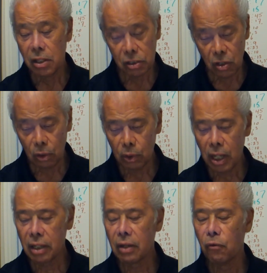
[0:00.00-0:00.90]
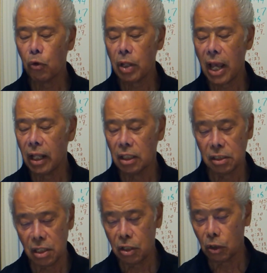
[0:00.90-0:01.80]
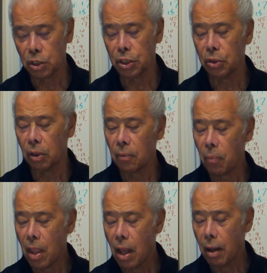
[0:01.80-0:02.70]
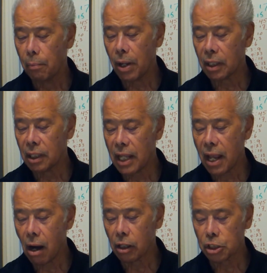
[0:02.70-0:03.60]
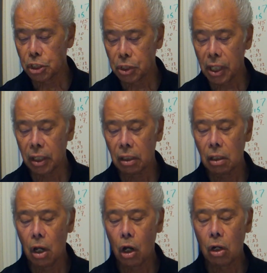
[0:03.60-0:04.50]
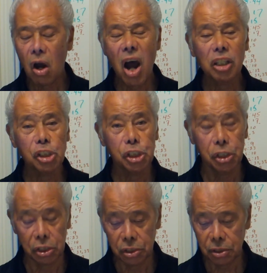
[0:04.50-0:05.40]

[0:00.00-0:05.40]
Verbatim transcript: so again the word hell is Sheol, but they are still conscious.